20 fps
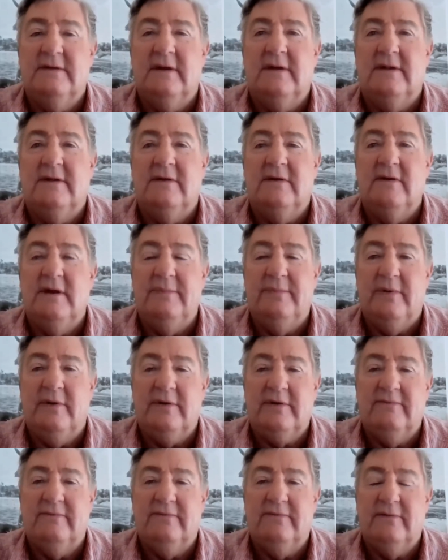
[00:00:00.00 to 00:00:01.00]
the early
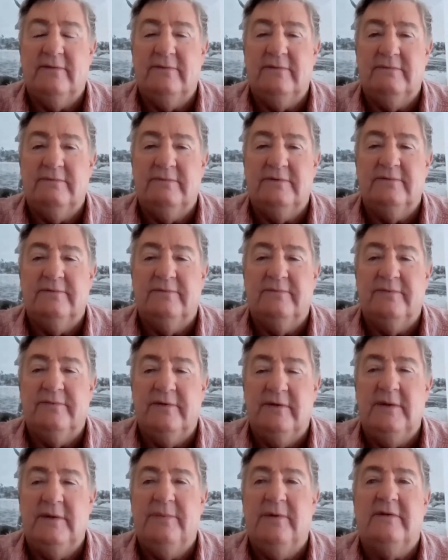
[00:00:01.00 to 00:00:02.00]
part of
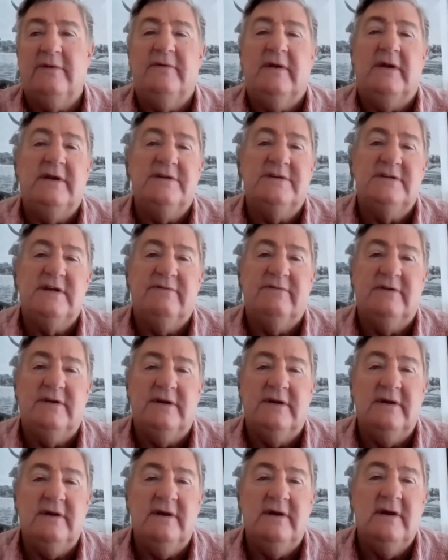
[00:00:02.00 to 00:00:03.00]

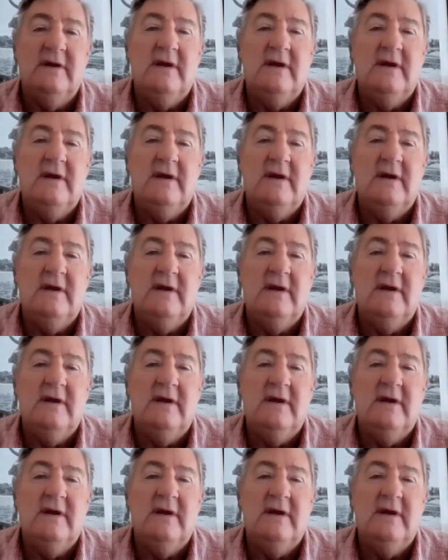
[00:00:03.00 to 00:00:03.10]
1970